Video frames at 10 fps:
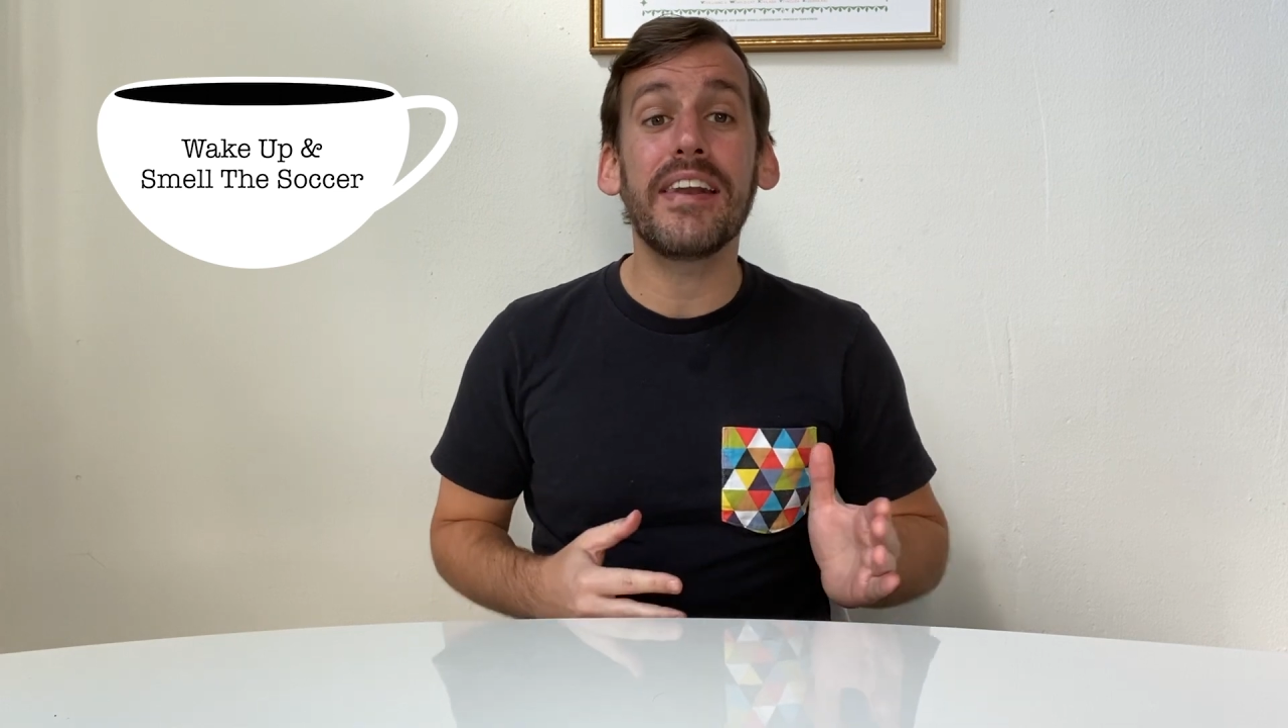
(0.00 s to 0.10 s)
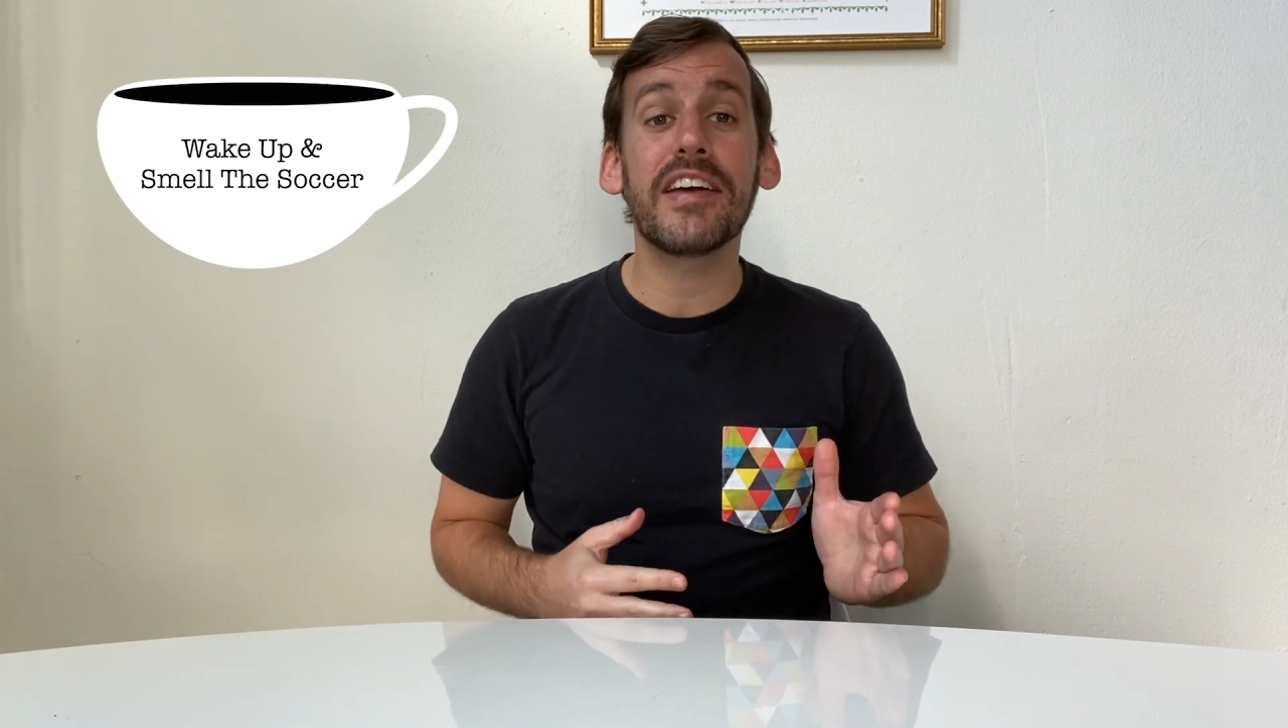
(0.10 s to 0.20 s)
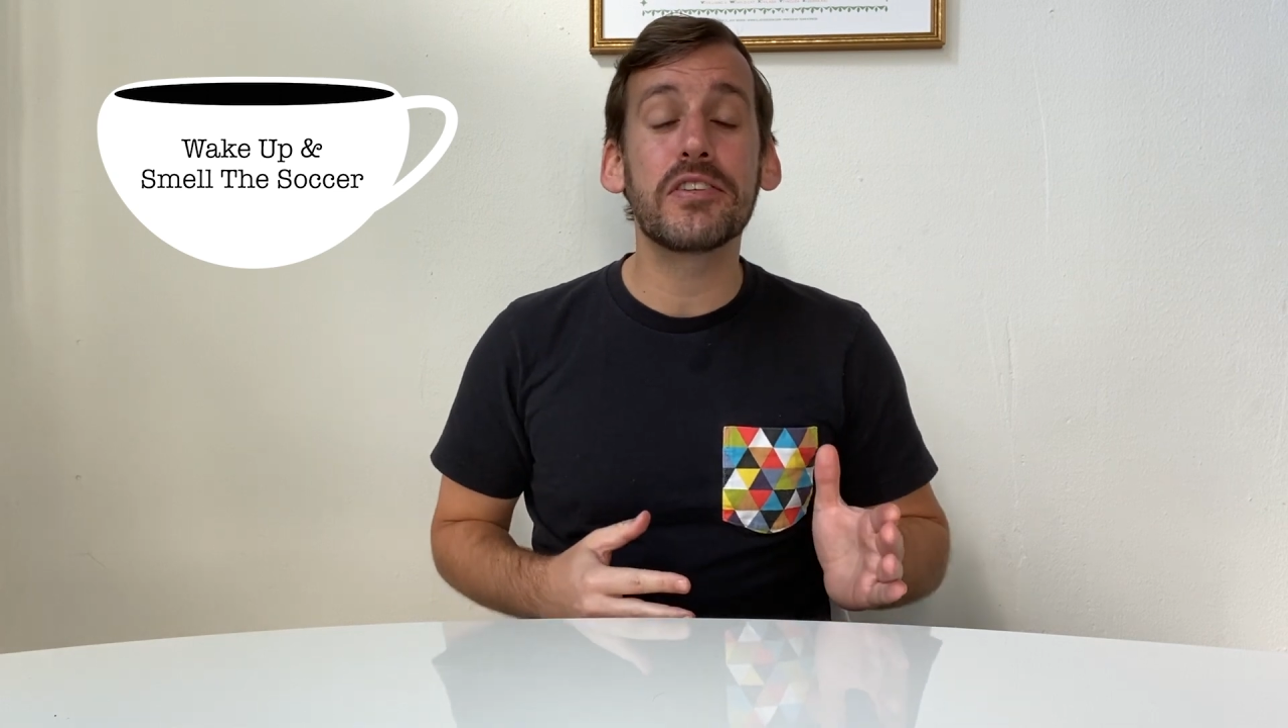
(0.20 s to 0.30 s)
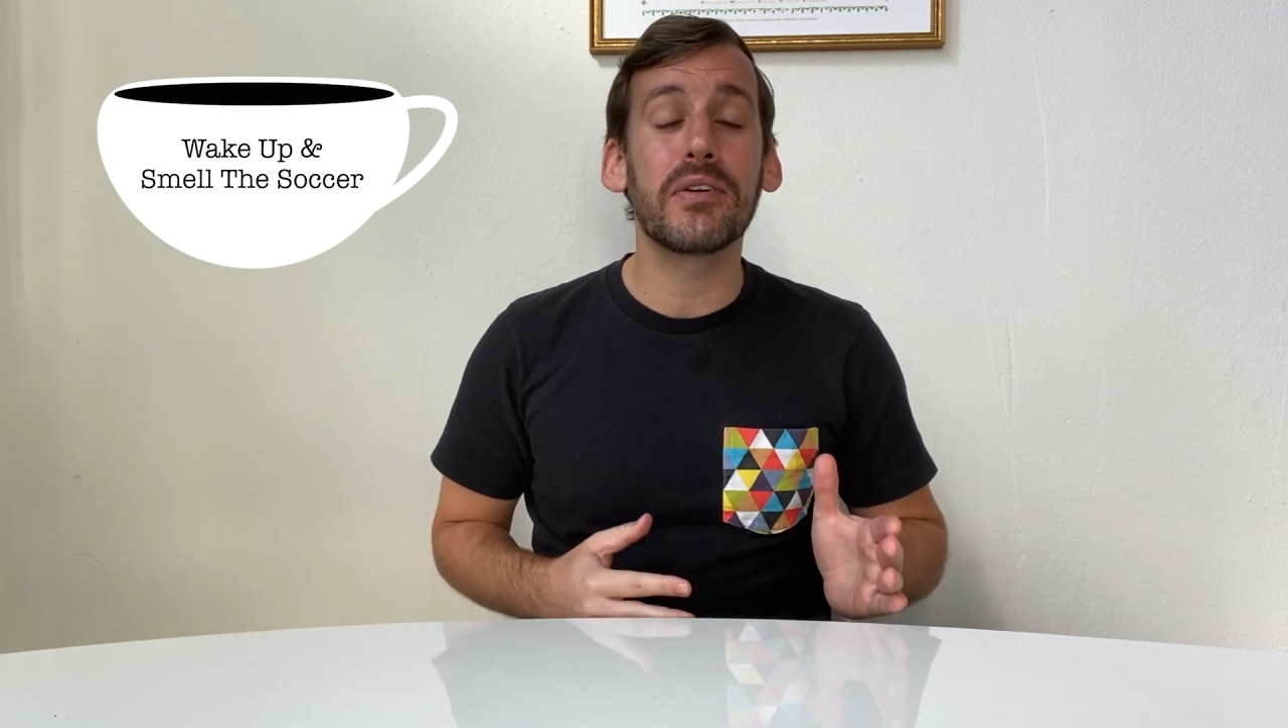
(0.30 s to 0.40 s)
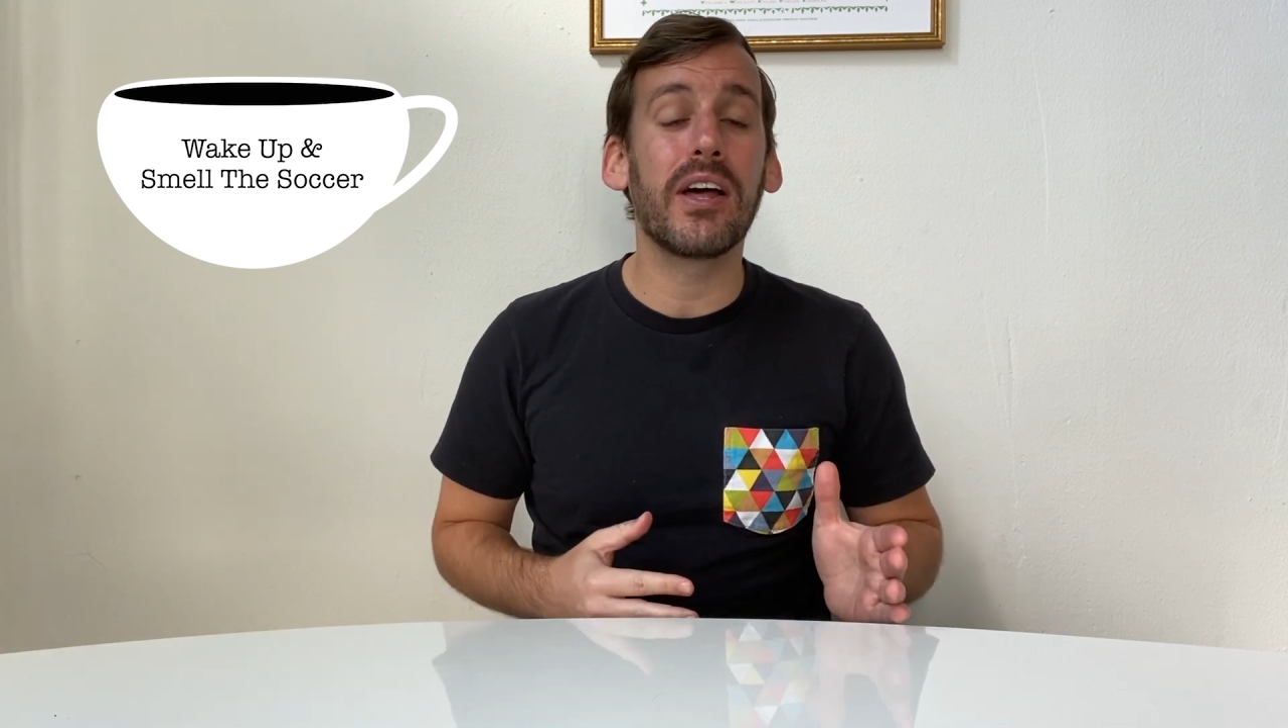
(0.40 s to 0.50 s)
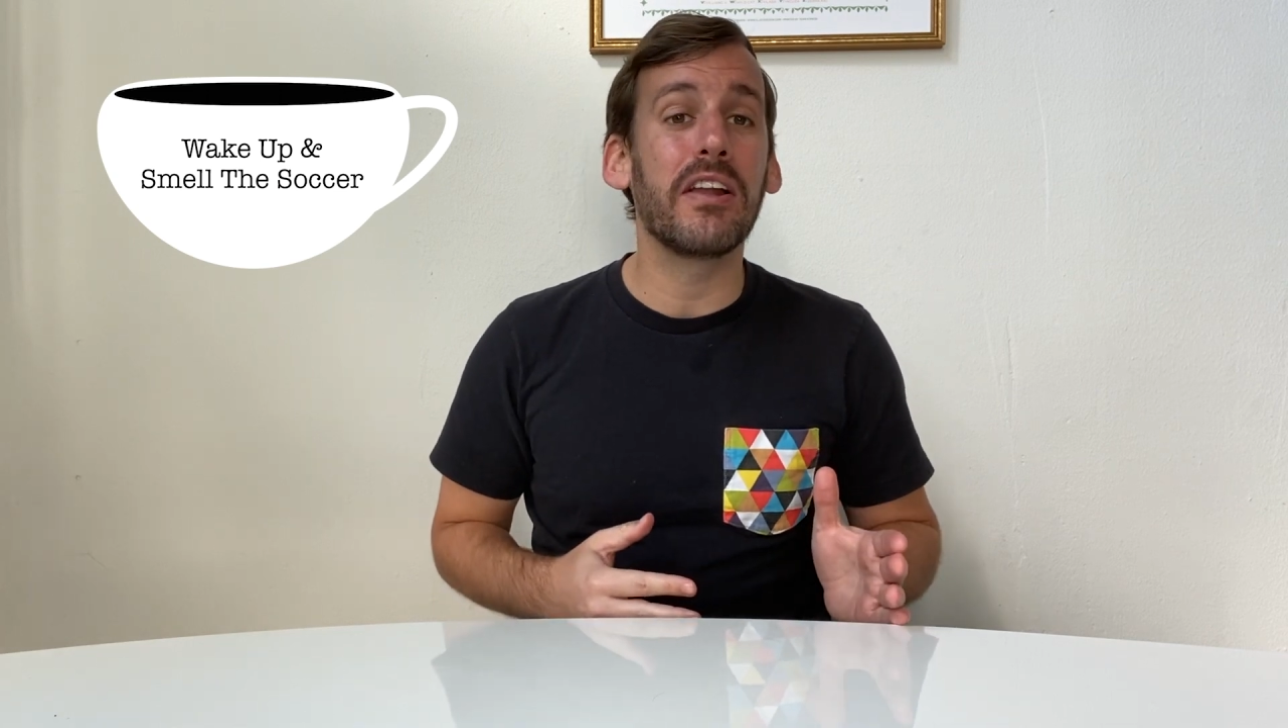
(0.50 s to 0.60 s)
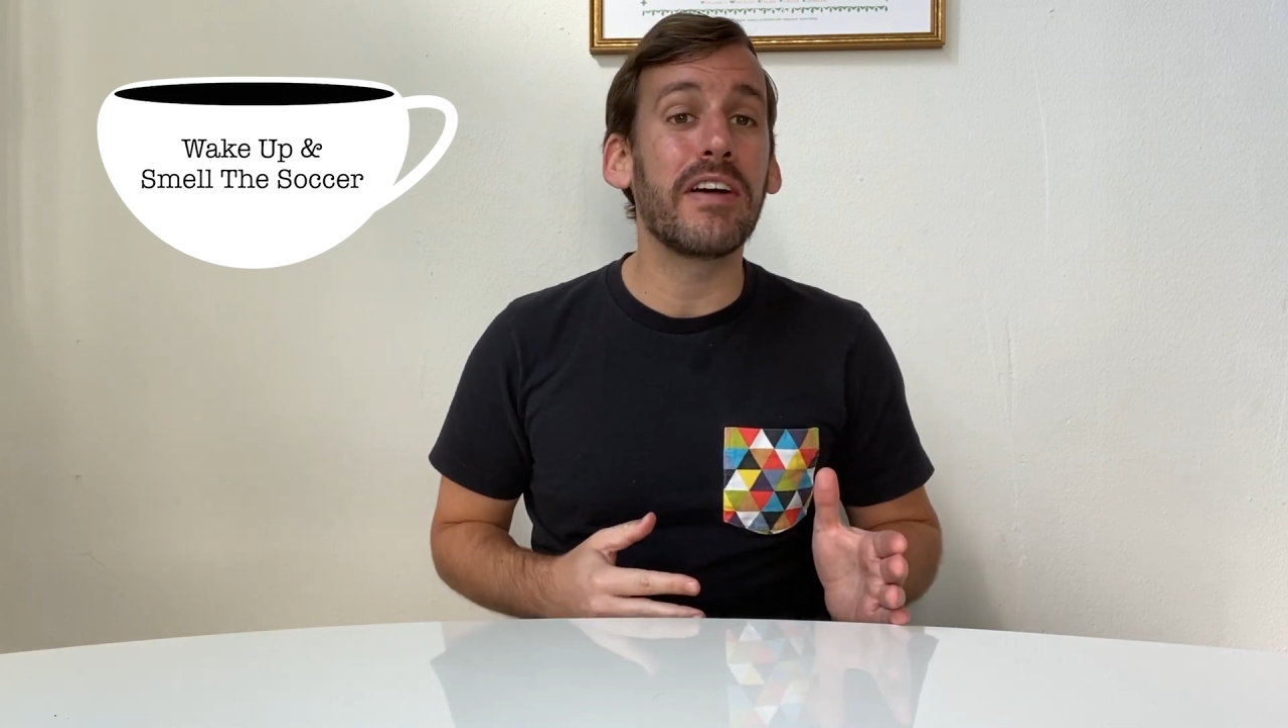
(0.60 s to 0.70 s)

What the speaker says: Nacional